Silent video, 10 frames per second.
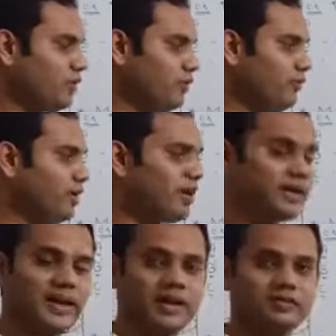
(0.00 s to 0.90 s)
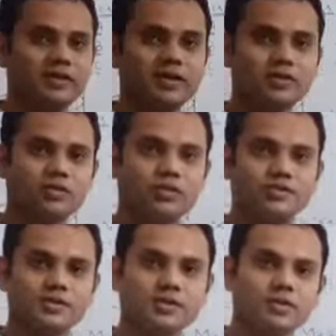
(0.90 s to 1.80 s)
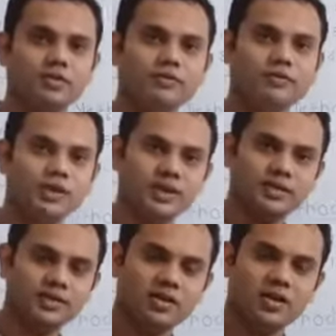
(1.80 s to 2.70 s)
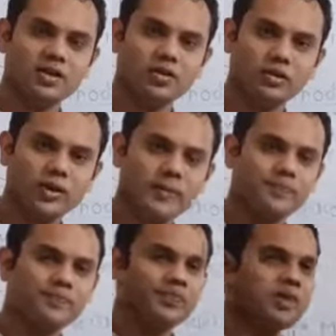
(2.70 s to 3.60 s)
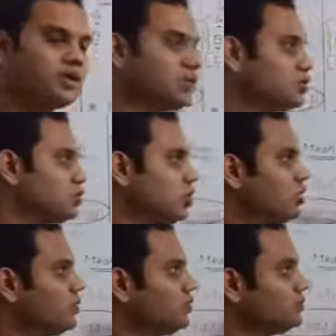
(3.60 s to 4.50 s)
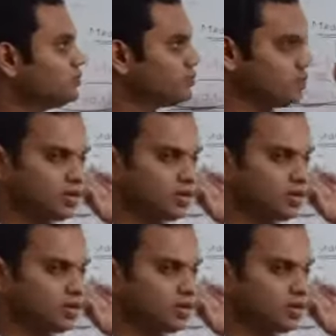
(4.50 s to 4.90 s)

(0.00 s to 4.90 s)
we can calculate the coefficient of range. Okay, so